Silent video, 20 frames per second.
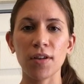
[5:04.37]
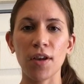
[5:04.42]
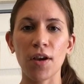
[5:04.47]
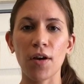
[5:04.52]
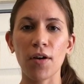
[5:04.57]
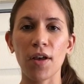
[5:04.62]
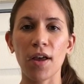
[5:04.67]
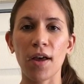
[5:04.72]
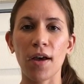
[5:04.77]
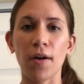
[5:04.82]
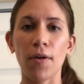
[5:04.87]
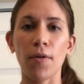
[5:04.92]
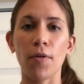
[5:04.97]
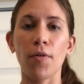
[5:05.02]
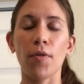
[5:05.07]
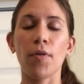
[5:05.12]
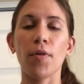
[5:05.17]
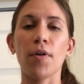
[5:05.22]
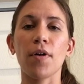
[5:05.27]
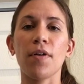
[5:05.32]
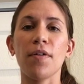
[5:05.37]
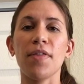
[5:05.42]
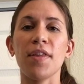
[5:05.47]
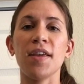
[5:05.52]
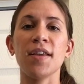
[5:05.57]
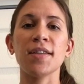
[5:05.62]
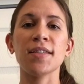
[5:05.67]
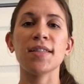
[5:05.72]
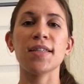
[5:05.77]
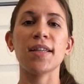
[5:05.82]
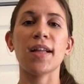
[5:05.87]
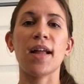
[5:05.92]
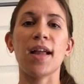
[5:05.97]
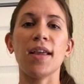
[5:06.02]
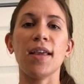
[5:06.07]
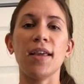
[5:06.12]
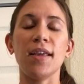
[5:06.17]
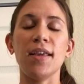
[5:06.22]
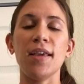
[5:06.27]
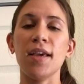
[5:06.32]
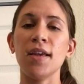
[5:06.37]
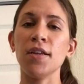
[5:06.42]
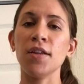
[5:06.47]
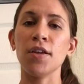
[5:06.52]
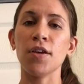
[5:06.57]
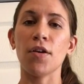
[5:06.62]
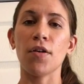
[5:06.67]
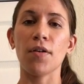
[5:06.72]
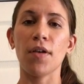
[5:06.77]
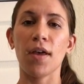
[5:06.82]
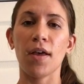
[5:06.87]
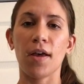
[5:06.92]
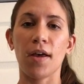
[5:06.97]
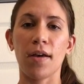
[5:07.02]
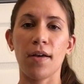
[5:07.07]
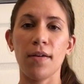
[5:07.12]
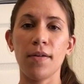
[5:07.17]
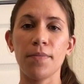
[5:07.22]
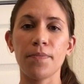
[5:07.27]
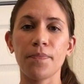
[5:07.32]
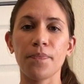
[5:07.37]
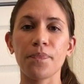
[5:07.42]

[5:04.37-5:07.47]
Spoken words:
yoga or things like yin yoga,